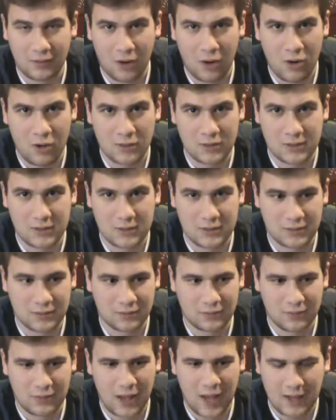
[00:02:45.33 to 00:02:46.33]
art
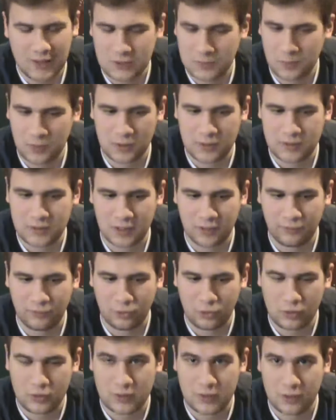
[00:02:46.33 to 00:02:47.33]
experts have
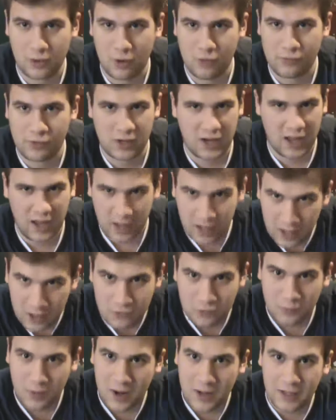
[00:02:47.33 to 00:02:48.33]
looked it over, and
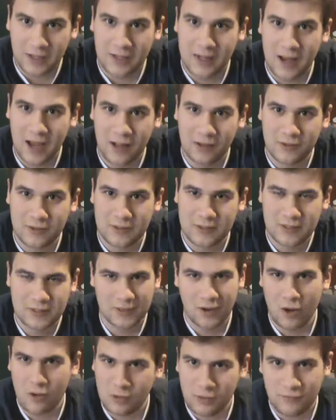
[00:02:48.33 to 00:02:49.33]
handwriting
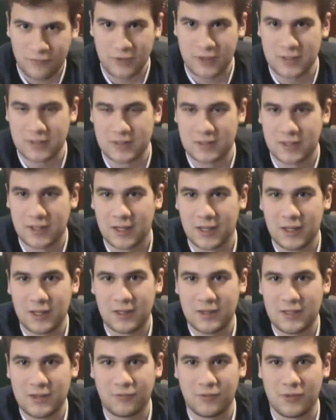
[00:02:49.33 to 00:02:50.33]
analysis, all of these
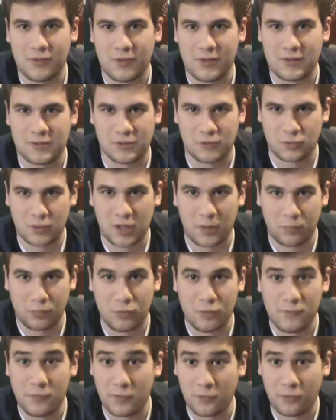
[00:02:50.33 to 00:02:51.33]
different things to try to
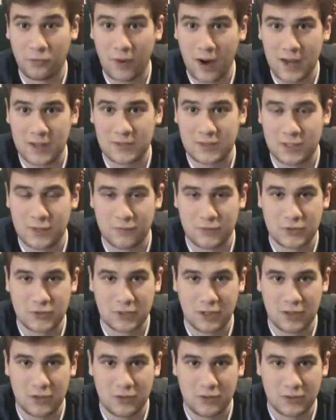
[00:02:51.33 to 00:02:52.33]
prove the veracity of
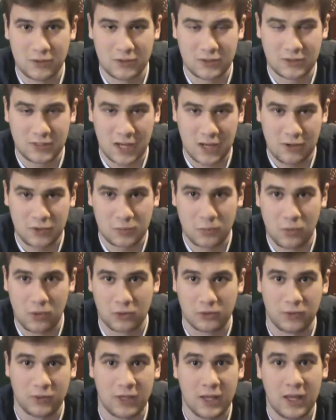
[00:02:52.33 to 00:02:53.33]
the Sanders
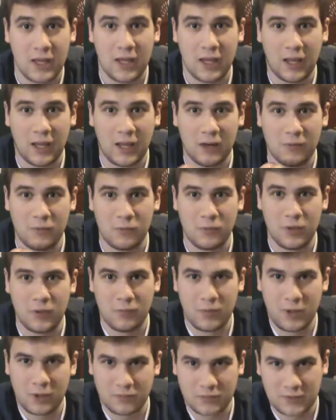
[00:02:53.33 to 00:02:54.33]
portrait, and
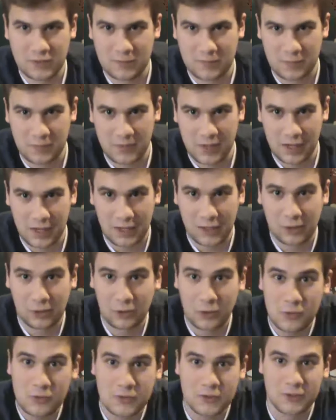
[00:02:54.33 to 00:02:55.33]
we don't seem to be any
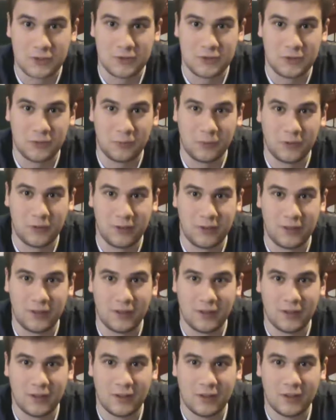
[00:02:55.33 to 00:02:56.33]
closer to really